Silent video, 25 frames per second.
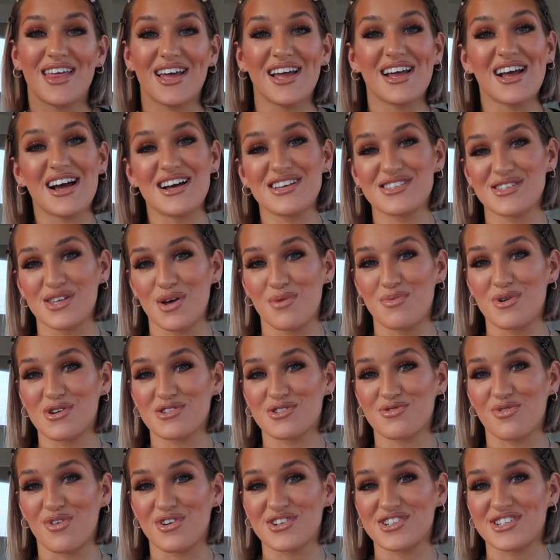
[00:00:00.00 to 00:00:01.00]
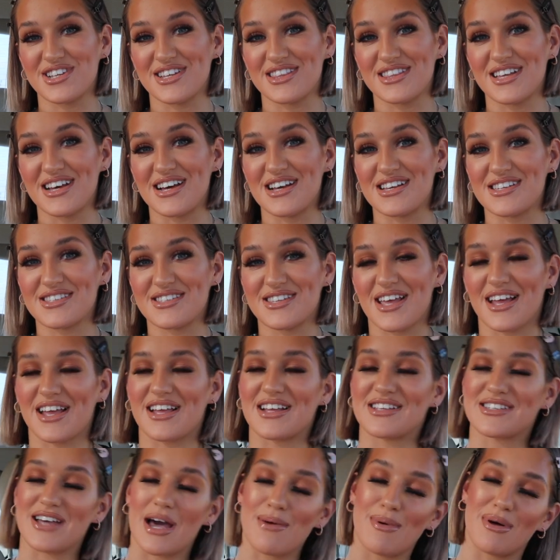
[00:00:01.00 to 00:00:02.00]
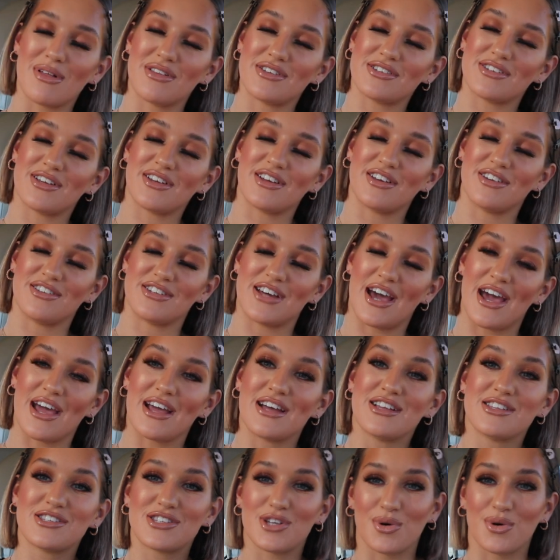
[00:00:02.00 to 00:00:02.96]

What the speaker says: Thank you guys so much for watching this, taking your time out of your day